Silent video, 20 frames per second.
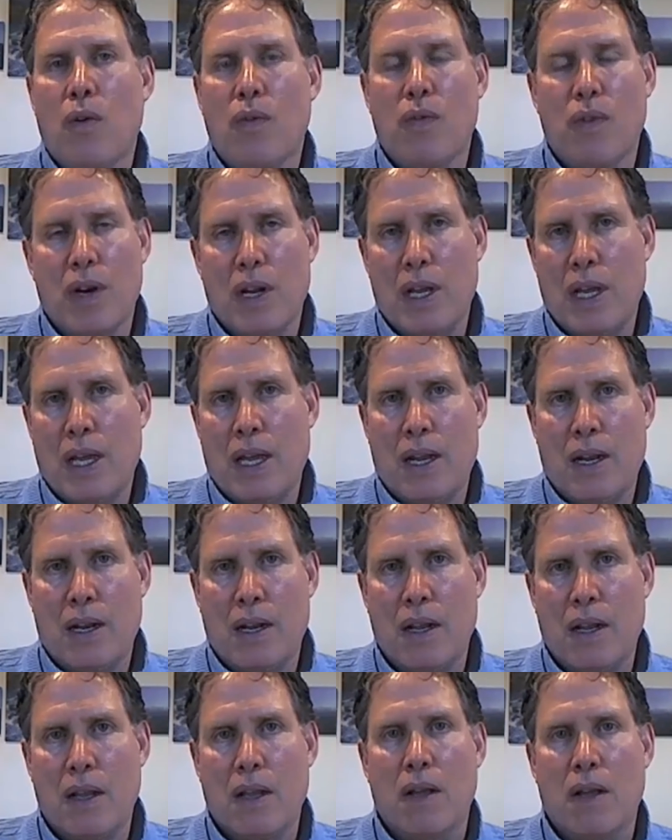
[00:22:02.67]
over
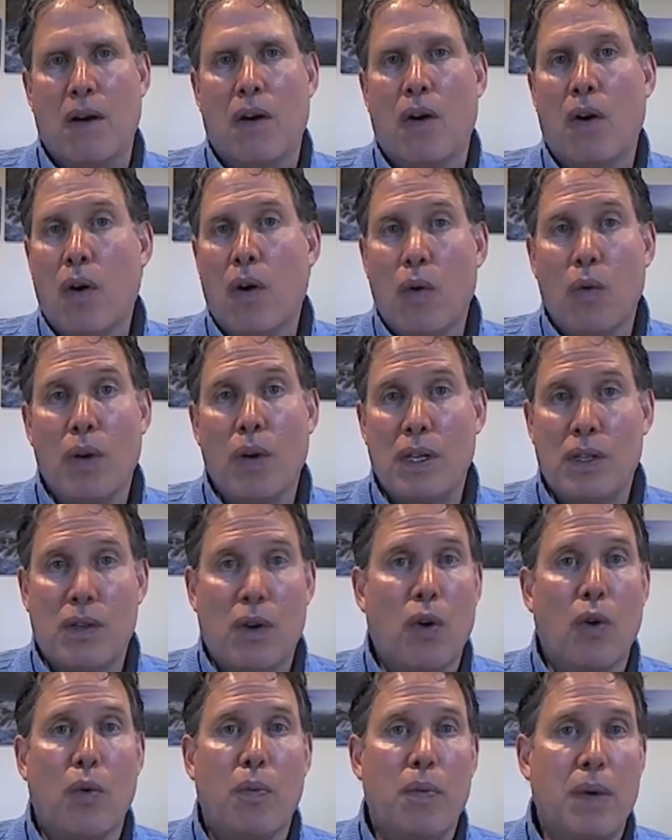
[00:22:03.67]
again, always
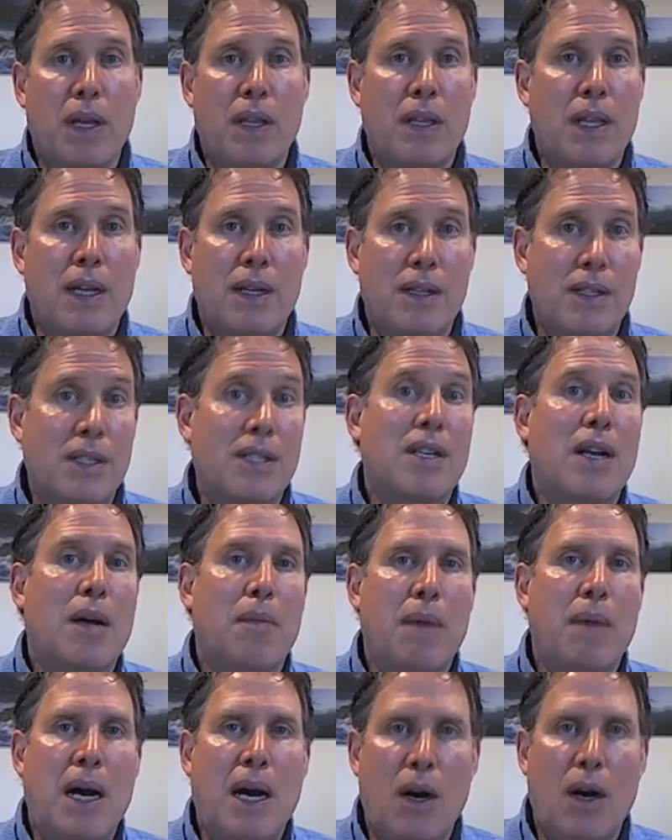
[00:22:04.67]
hoping that
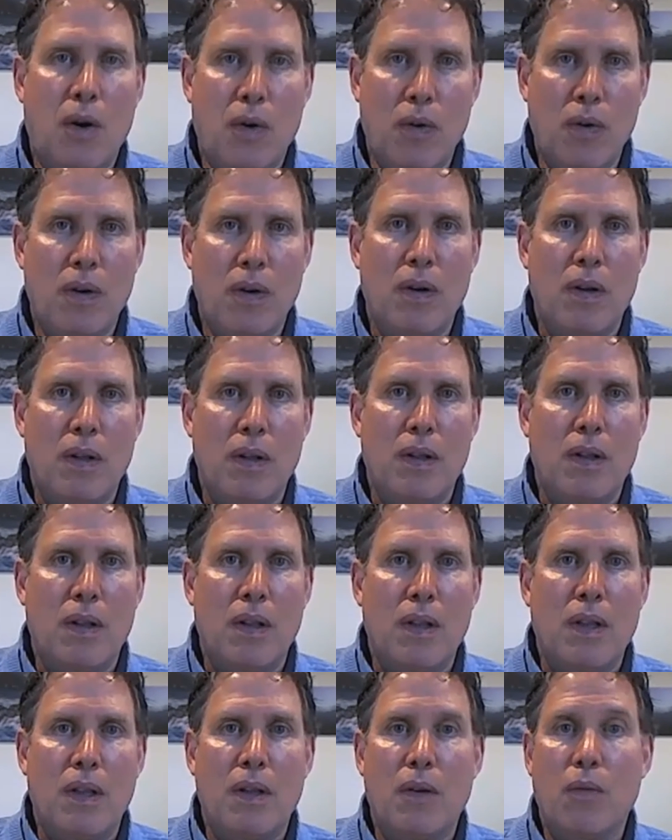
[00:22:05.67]
somehow
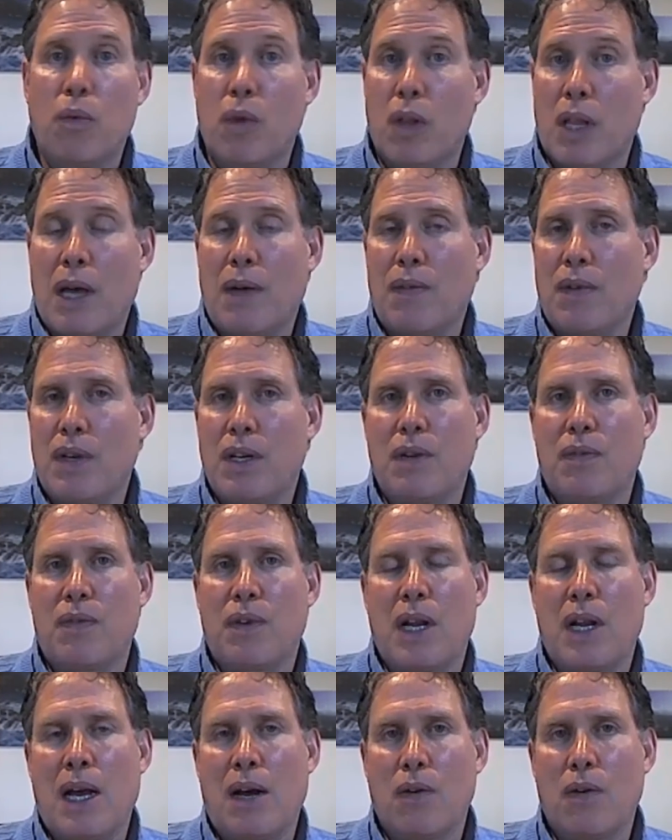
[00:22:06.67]
we'll have a
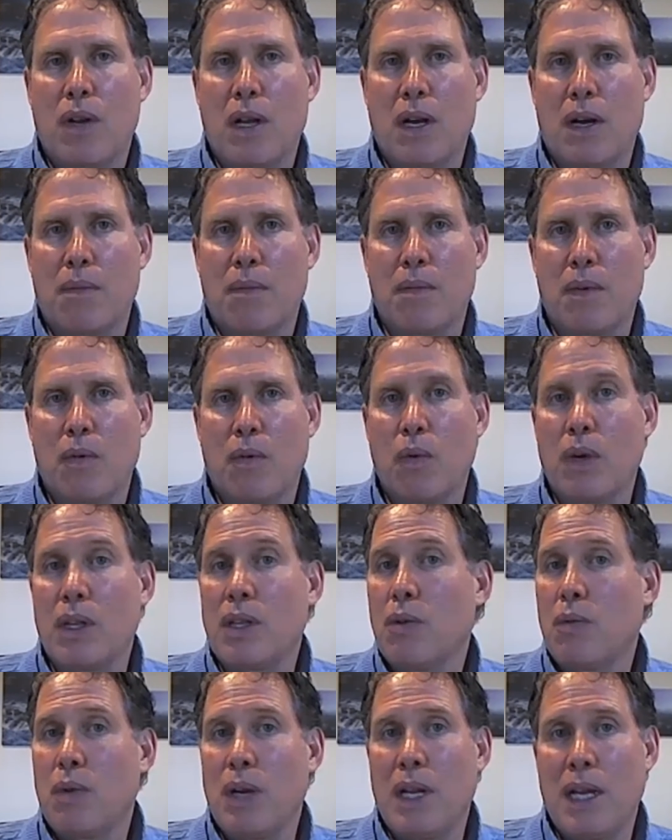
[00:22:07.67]
different outcome.
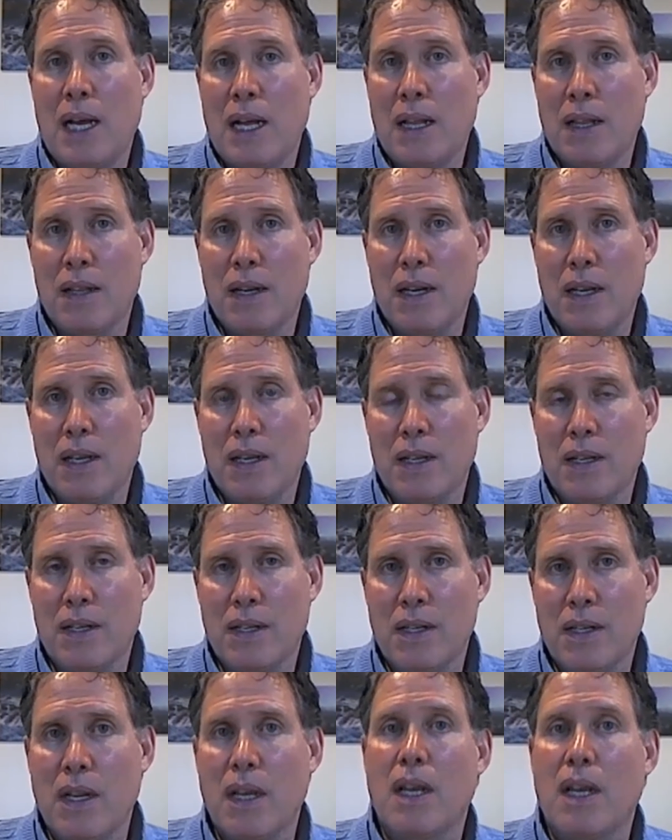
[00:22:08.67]
When the reality
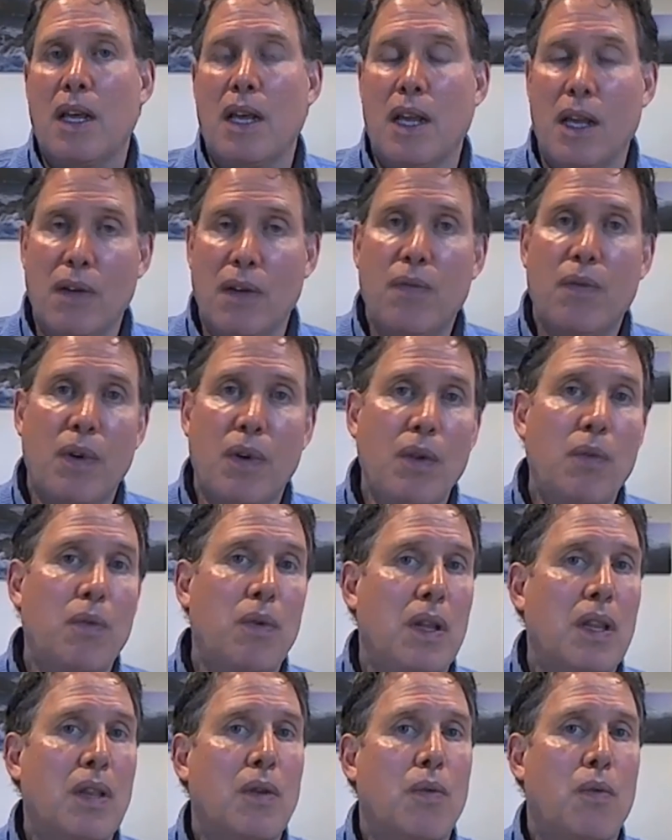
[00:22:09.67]
is, if we
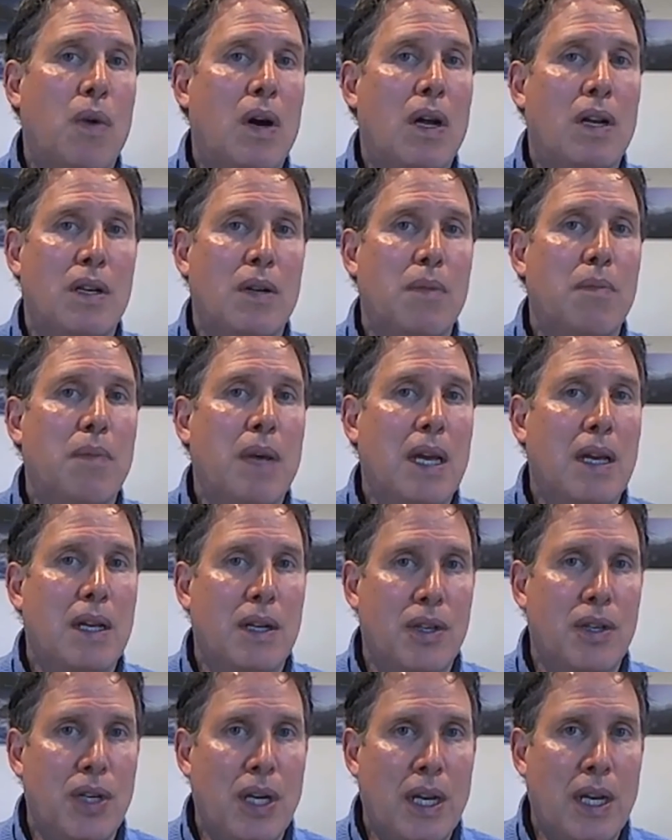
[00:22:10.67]
really want to make
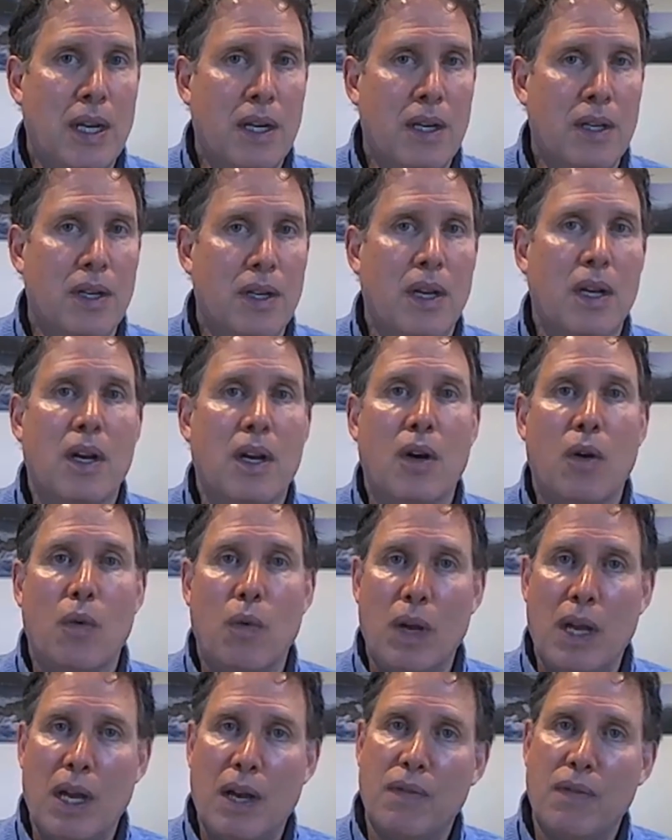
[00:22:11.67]
a change,
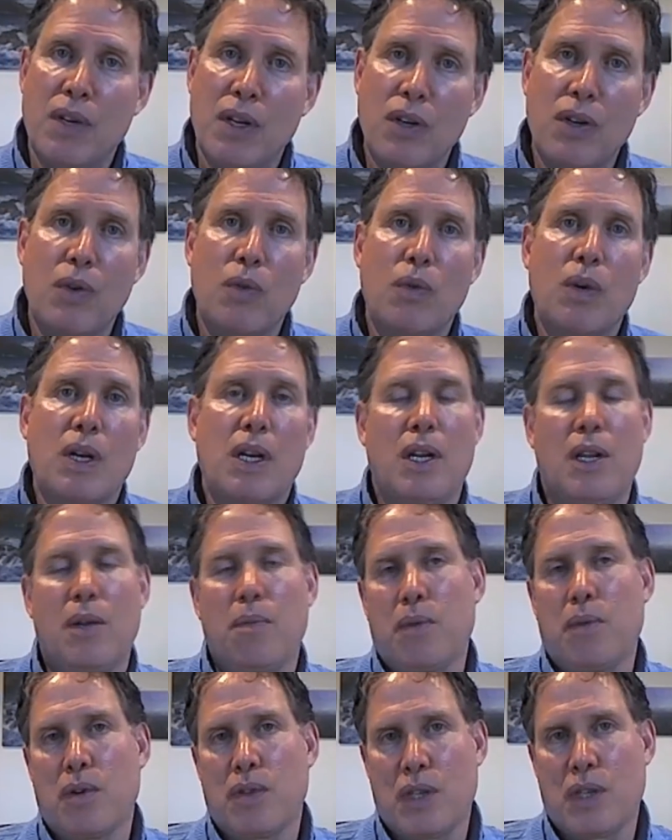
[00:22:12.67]
we have to do what
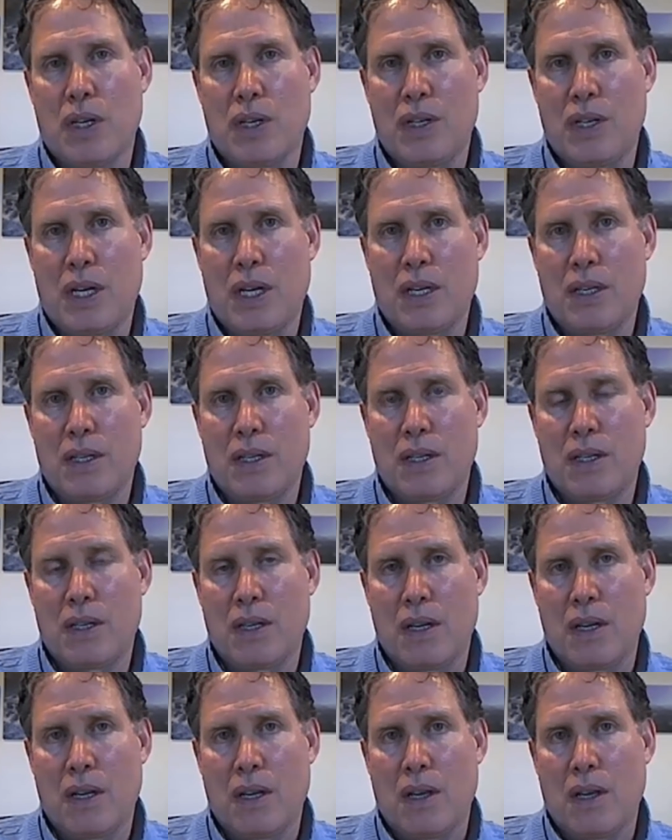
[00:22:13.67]
Nepo suggests.